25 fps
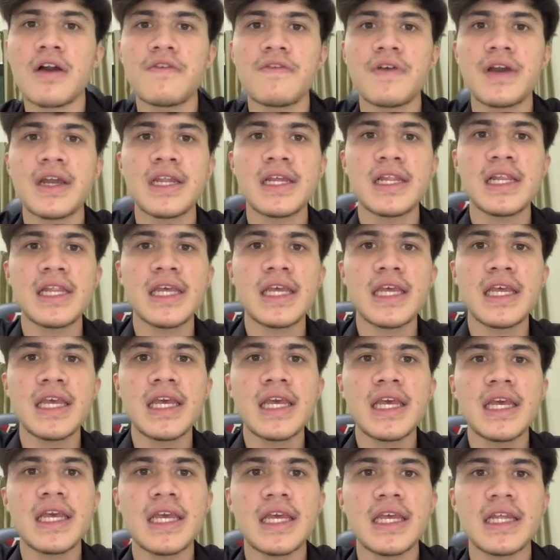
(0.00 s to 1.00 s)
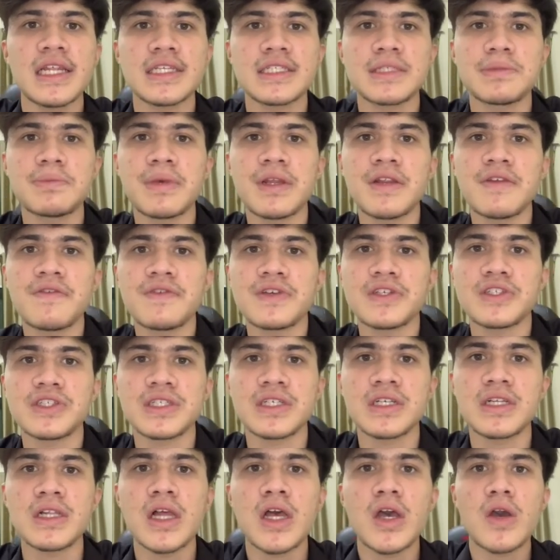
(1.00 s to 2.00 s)
Finally, it is
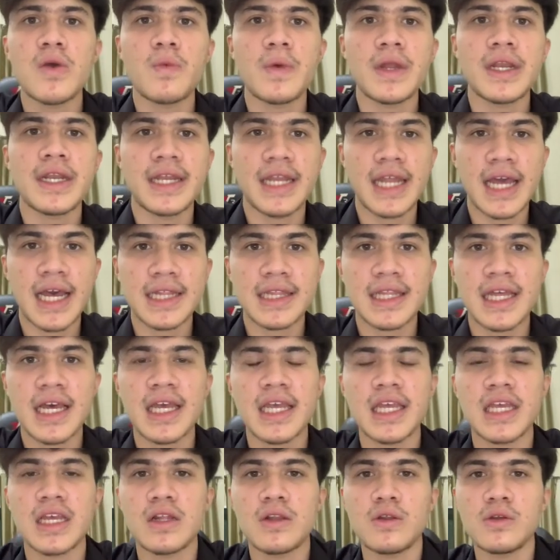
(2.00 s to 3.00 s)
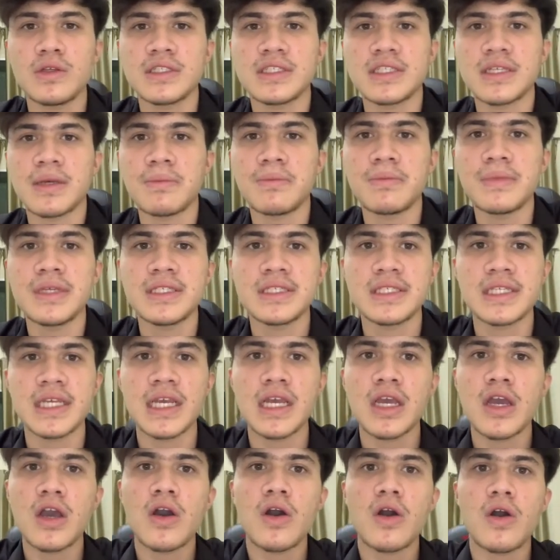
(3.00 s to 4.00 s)
beneficial when data includes some
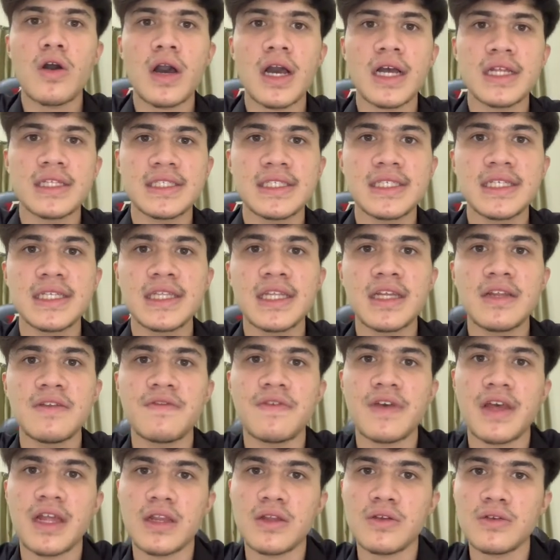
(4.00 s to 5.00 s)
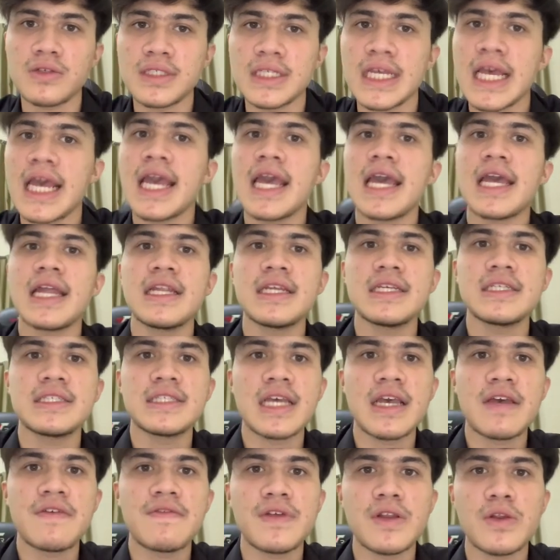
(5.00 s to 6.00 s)
missing or uncertain values and is
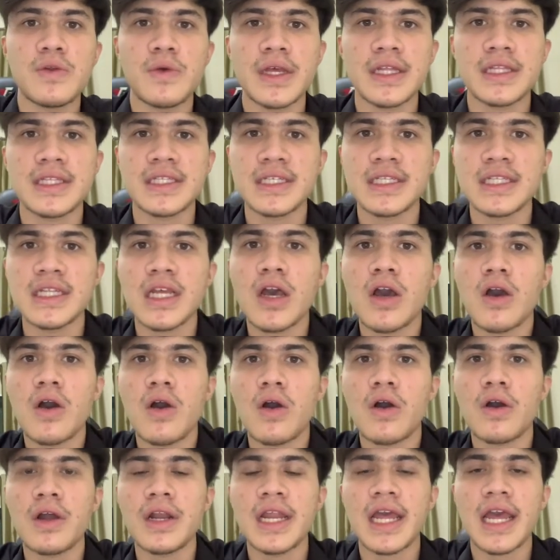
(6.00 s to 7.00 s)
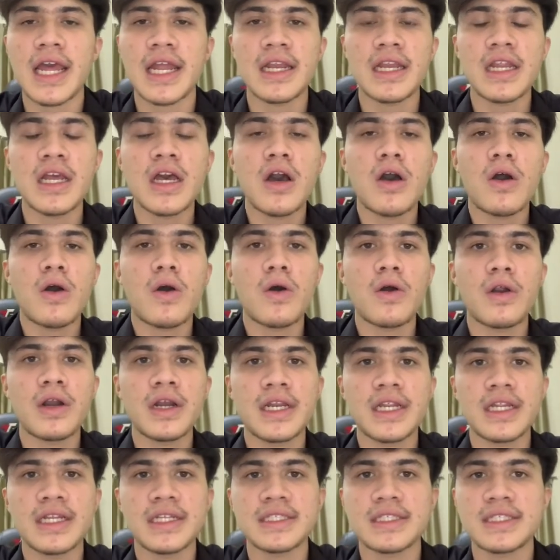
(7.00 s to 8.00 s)
evaluated on an
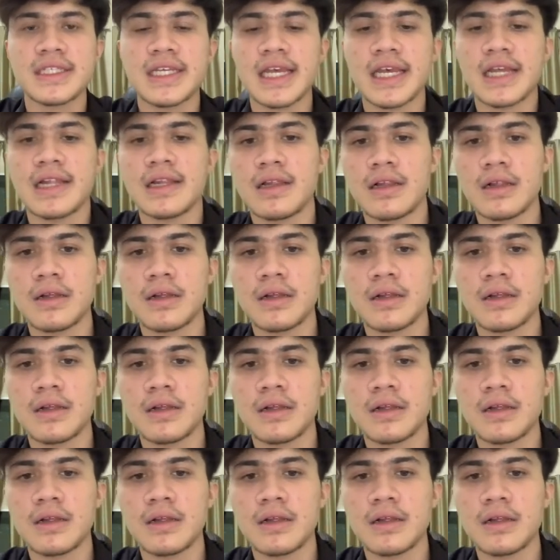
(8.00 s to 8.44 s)
ordinal scale.